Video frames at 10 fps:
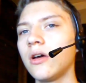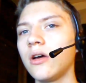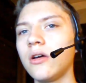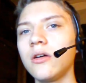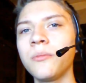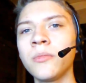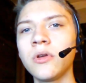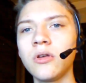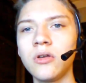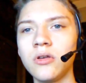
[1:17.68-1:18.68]
um
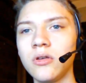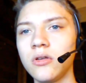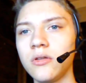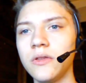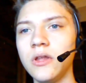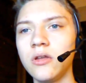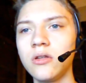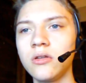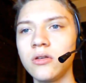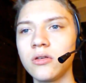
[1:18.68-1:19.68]

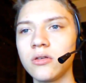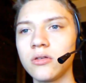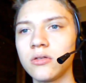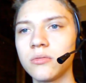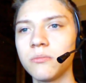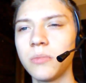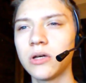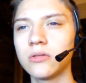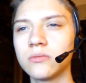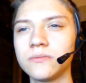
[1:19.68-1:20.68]
then
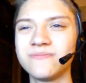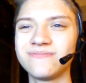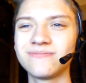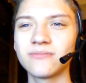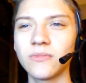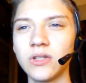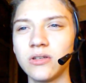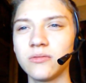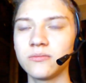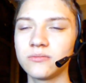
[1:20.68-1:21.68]
about
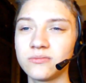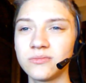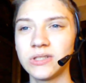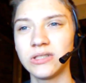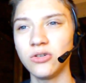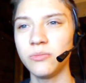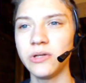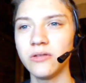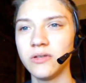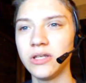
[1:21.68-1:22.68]
a little
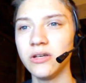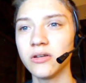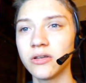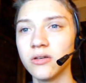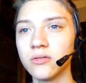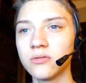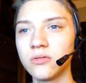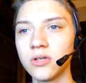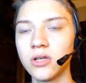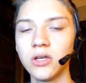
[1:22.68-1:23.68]
bit of a year ago
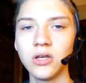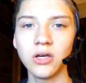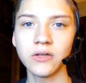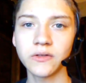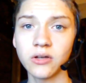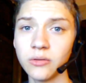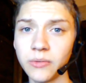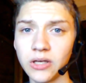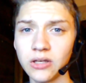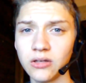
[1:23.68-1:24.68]
I started
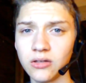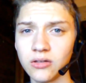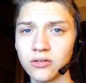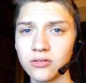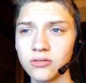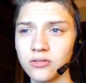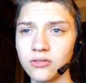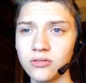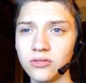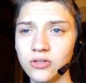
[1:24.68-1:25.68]
making
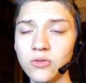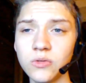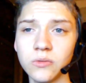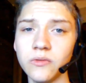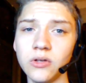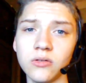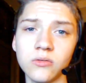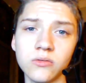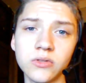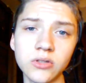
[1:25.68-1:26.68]
YouTube
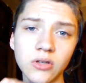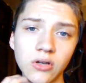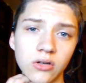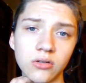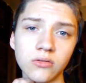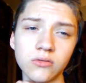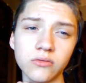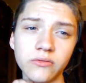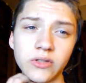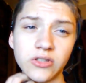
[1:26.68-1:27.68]
videos
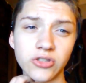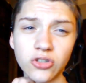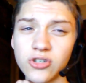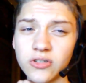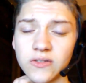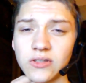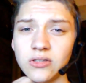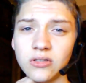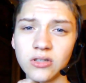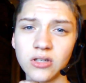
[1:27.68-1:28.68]
of
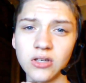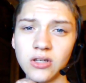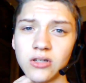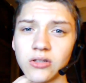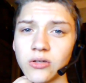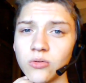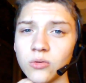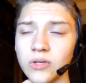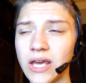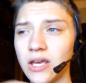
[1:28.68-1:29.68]
Insurgency, a little
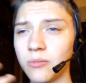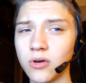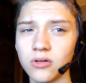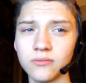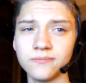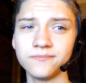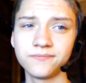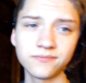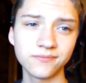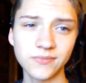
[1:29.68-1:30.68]
game on
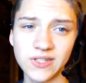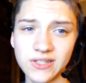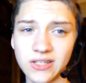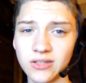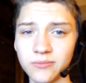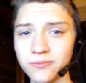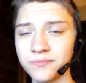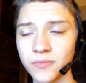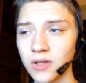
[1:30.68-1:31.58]
Steam,